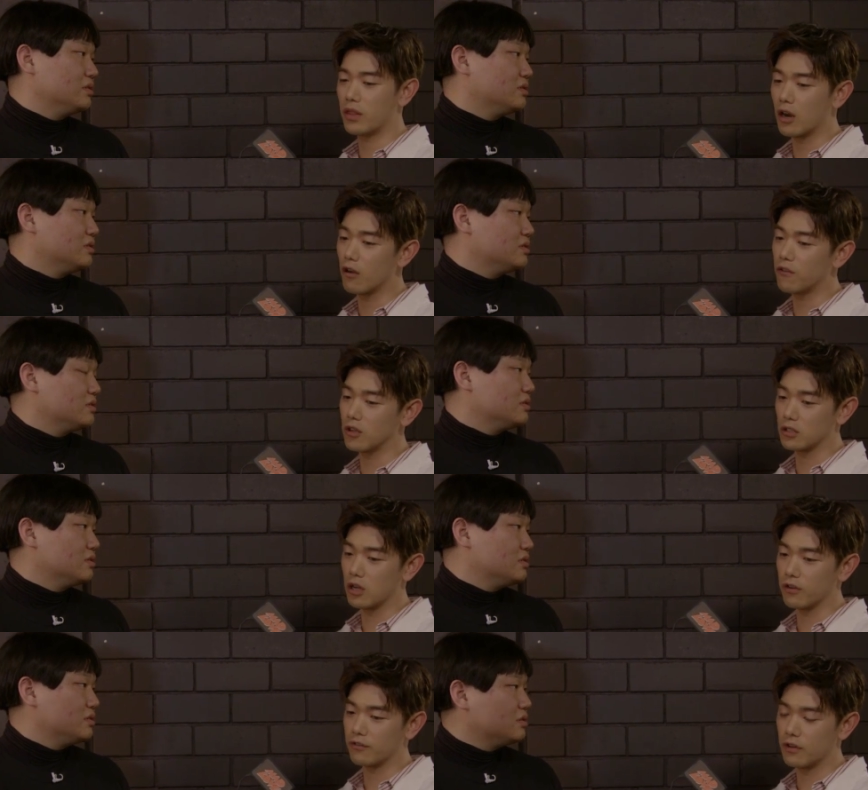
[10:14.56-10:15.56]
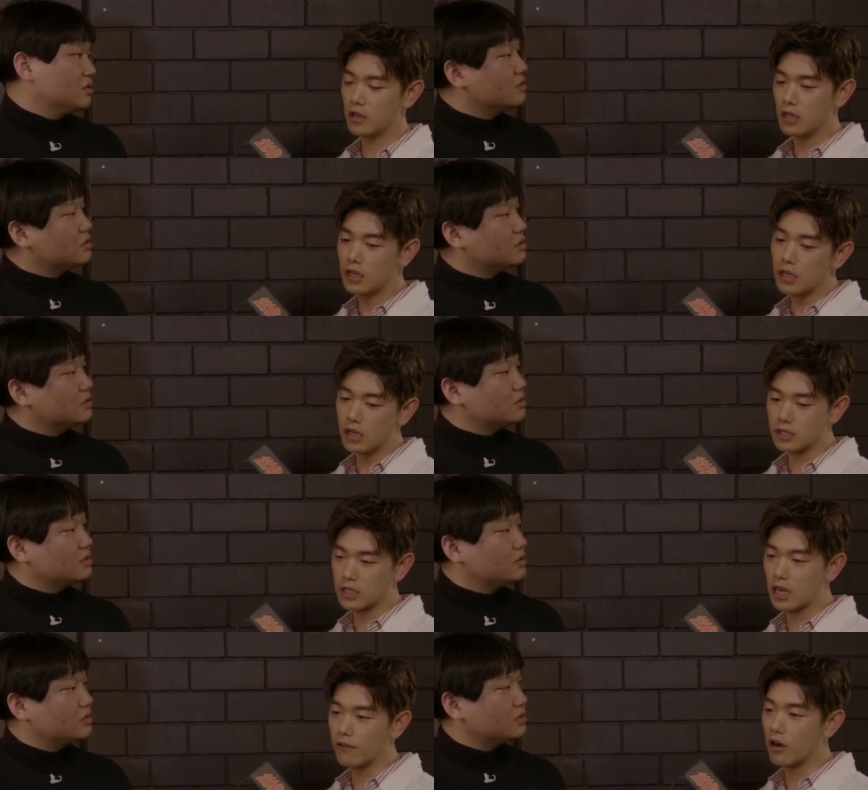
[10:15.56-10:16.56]
Speaker 1: that all falls off, it's
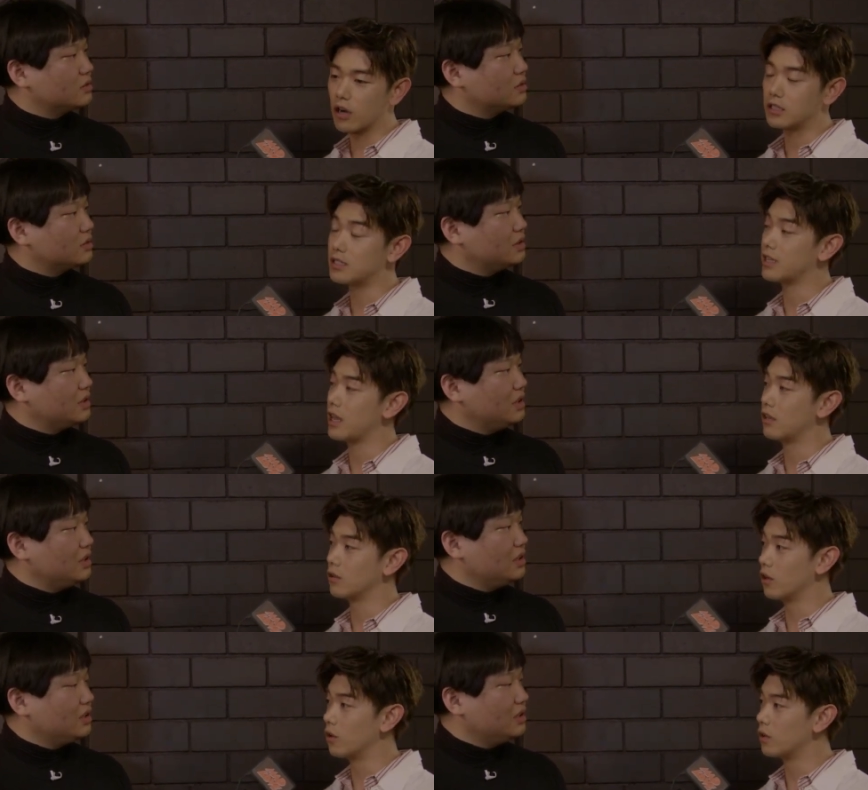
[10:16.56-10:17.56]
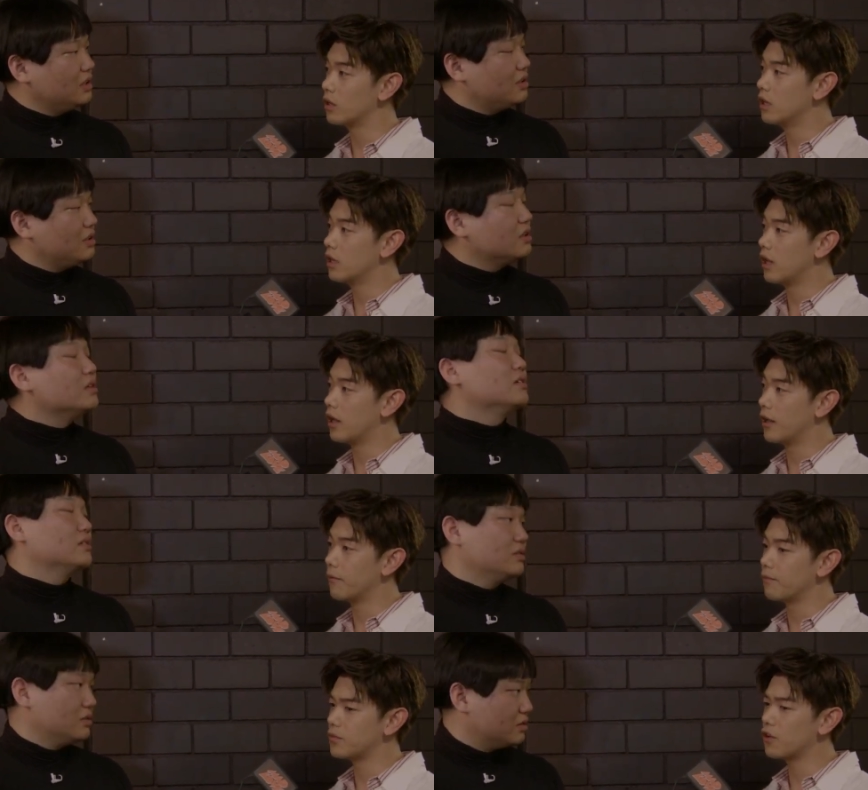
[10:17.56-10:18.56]
kind of hard to stand alone.
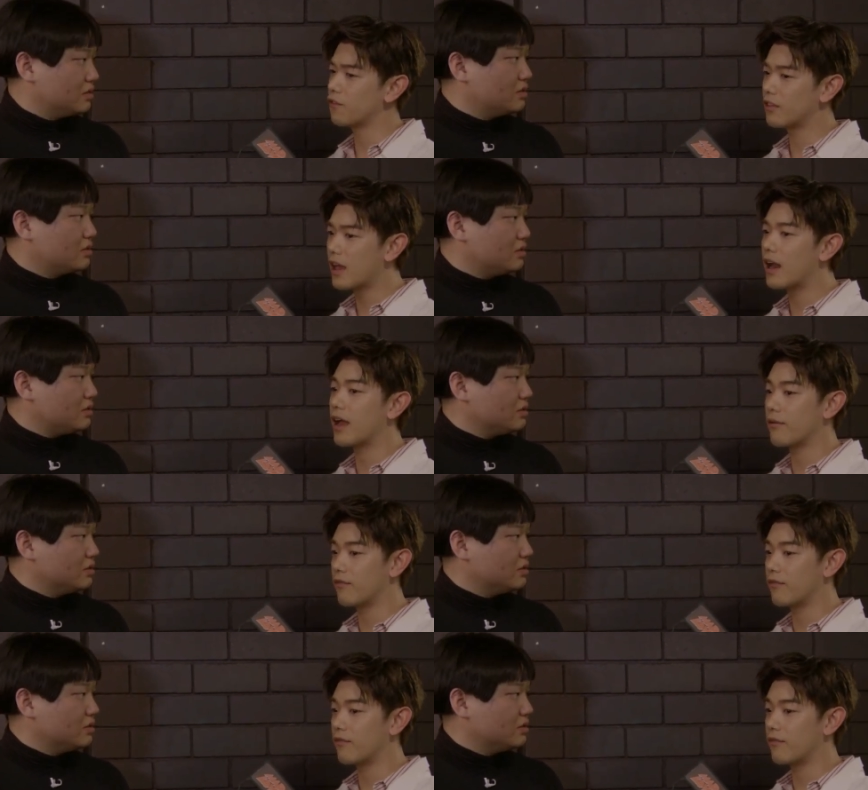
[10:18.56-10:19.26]
So for that, I am